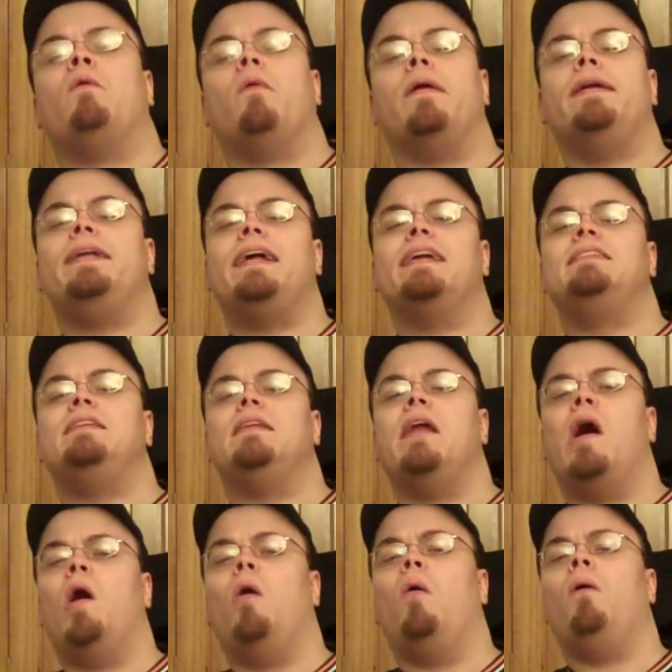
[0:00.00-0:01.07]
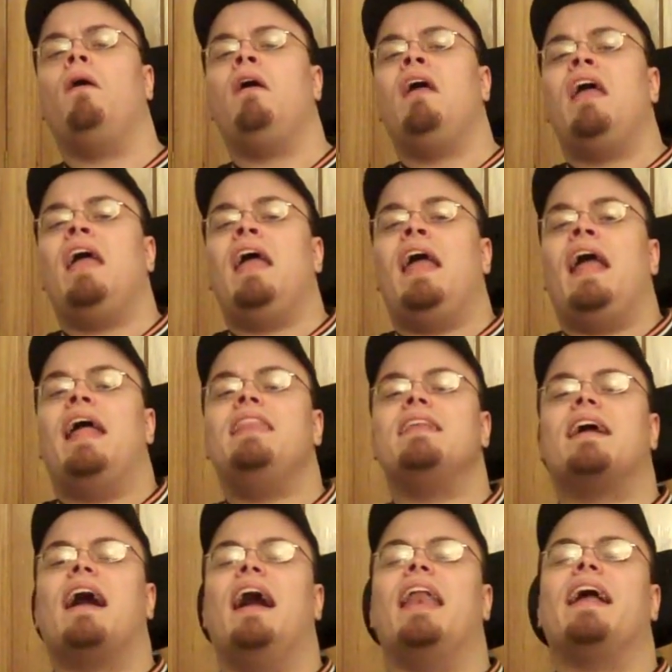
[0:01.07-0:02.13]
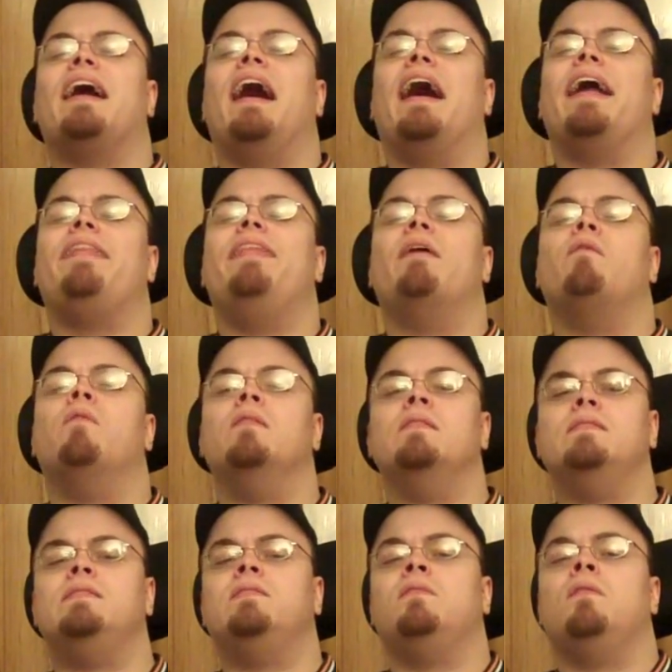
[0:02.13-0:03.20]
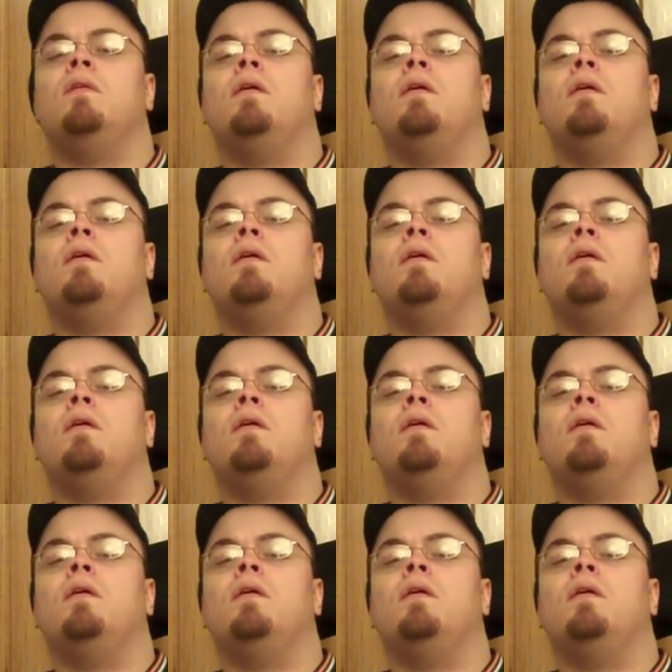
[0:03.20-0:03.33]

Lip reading: wanted to get to know, and the kind of guy that was